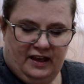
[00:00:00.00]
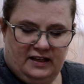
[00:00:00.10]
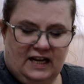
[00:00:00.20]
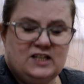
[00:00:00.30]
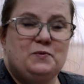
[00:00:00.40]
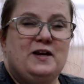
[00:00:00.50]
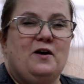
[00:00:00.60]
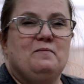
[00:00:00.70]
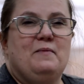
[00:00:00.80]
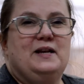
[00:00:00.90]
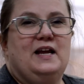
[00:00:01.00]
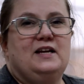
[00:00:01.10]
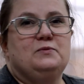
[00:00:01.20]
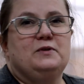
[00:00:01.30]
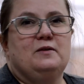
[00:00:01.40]
Next week on
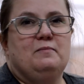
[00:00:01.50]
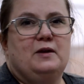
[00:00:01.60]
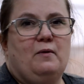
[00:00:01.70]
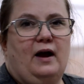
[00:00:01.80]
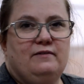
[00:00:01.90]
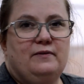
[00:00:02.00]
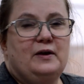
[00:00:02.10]
Mondays with the Midwife,